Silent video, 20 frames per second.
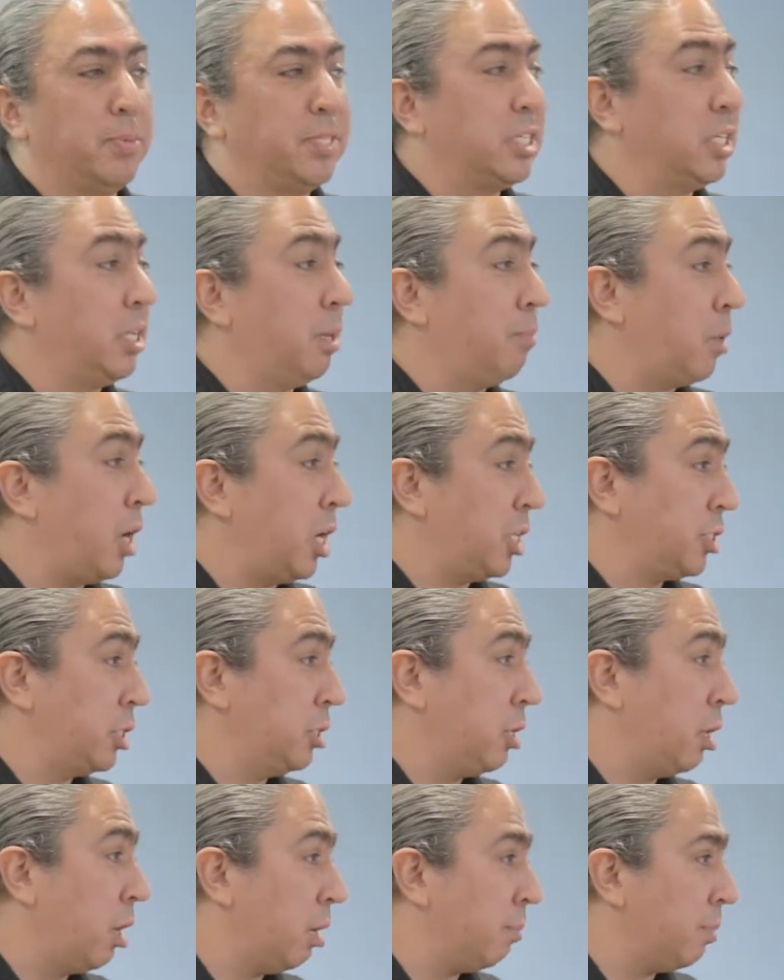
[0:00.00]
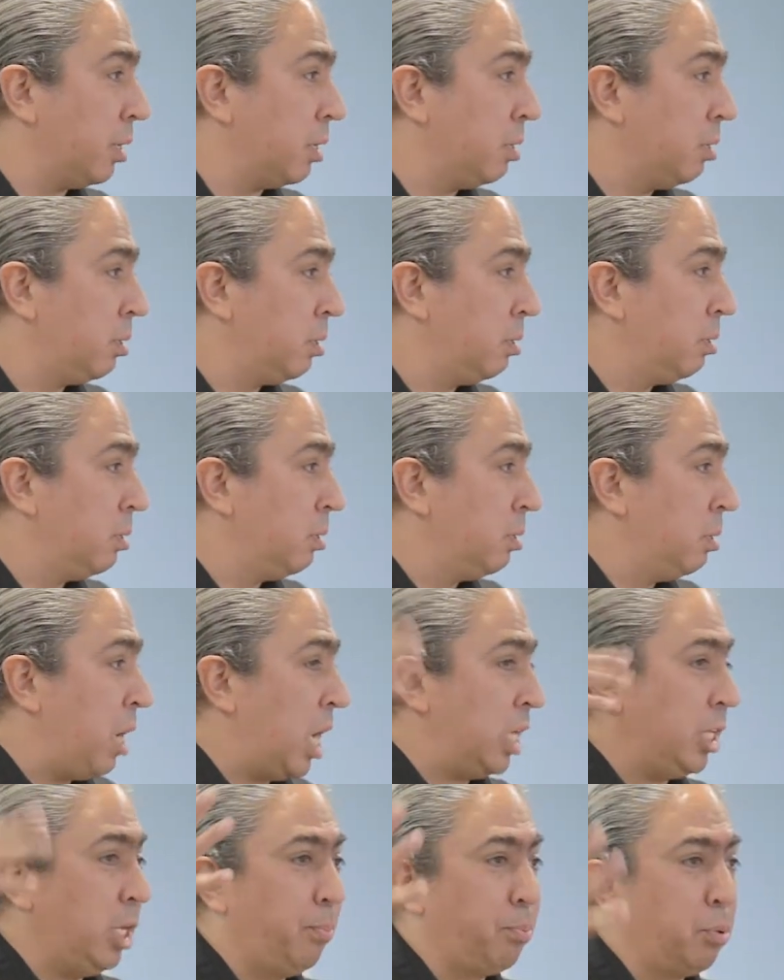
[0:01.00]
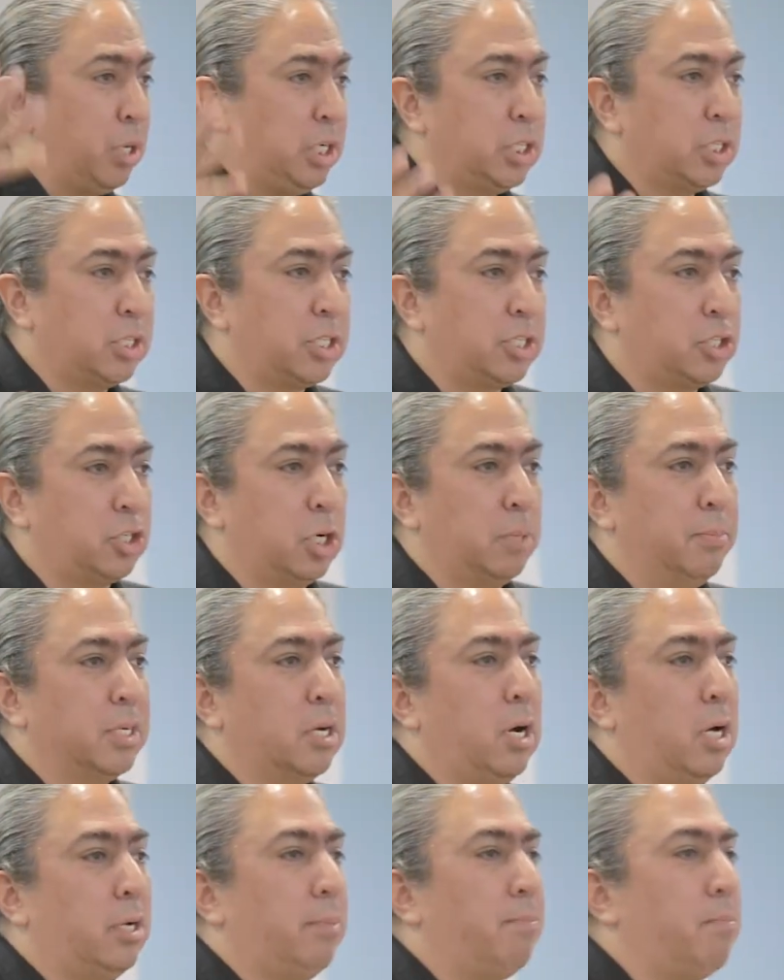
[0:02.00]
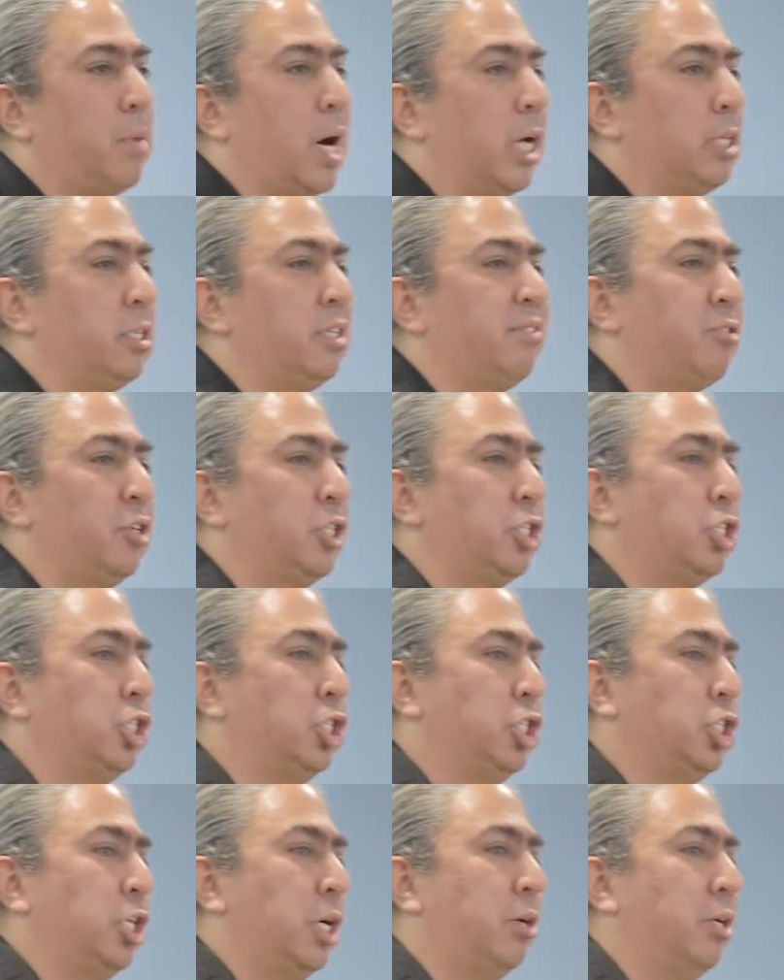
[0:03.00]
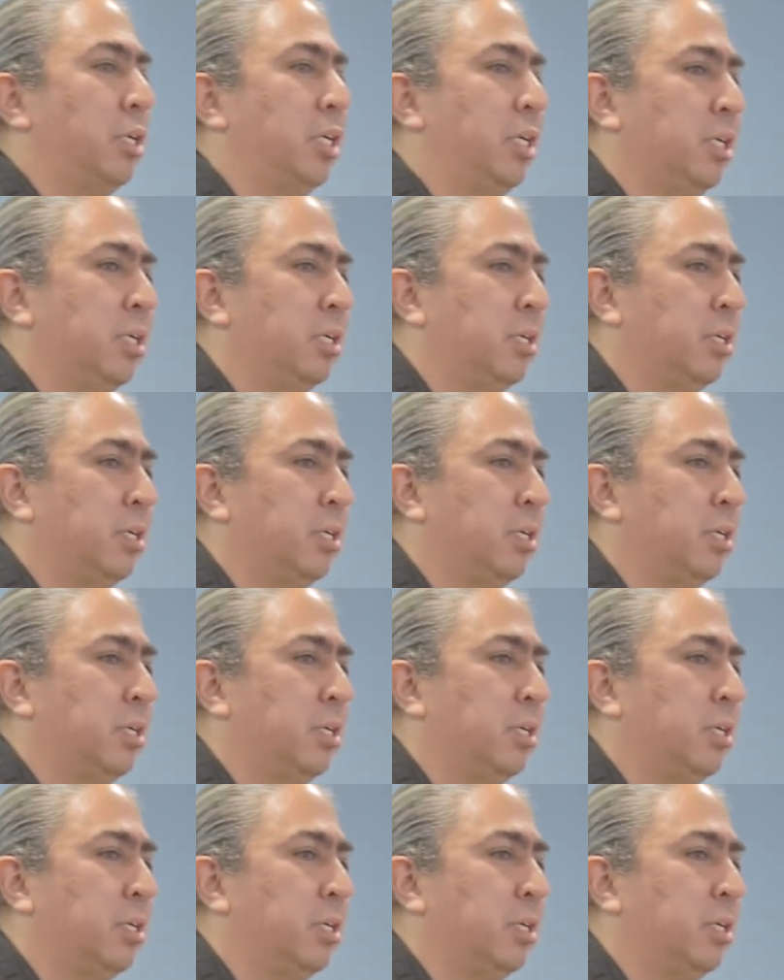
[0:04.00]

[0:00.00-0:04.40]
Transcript: is in the Boston Harbor. and he preaches a sermon called A Model of Christian Charity.